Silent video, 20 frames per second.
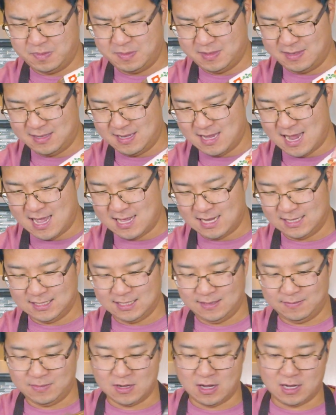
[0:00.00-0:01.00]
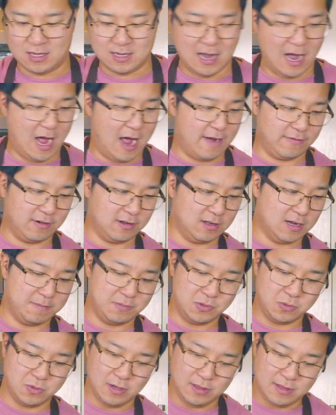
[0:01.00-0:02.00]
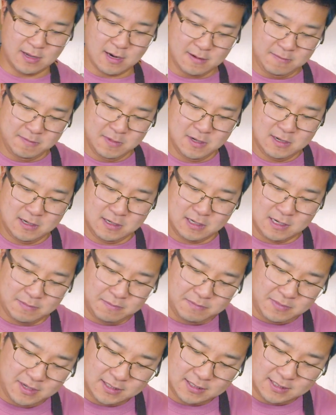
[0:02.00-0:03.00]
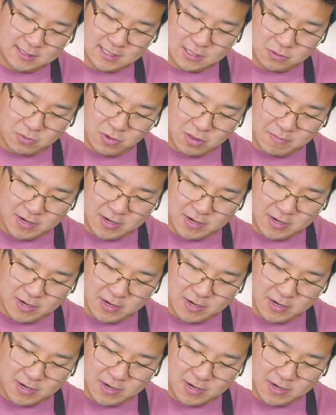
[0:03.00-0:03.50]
Yeah, that seemed like a half a cup's worth there. I'm gonna mix this with my